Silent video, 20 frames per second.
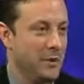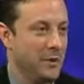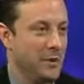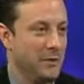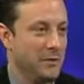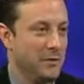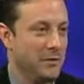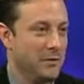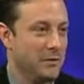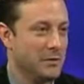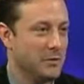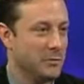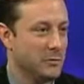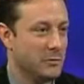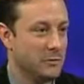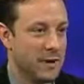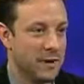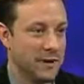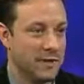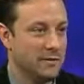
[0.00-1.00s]
where we've got
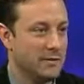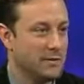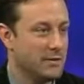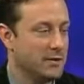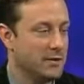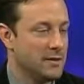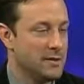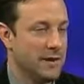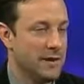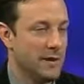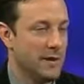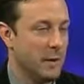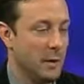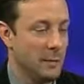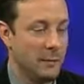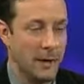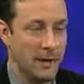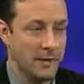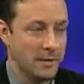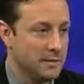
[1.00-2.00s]
some great things that
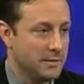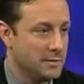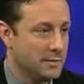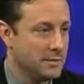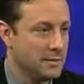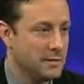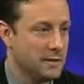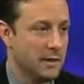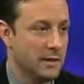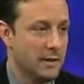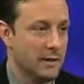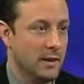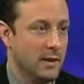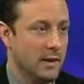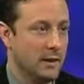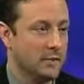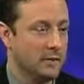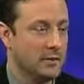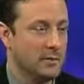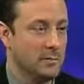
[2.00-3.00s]
buttons
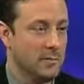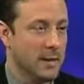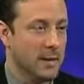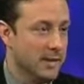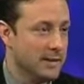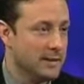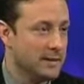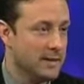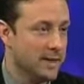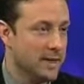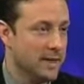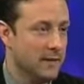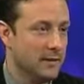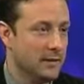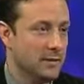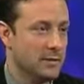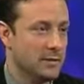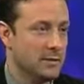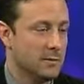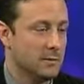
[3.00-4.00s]
and some bag
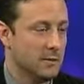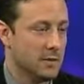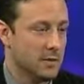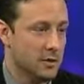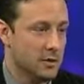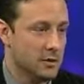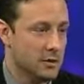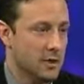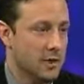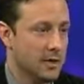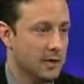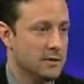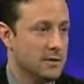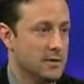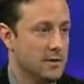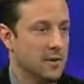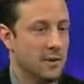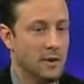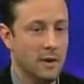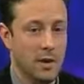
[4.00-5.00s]
tags, some keychains
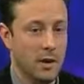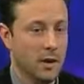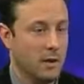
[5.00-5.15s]
that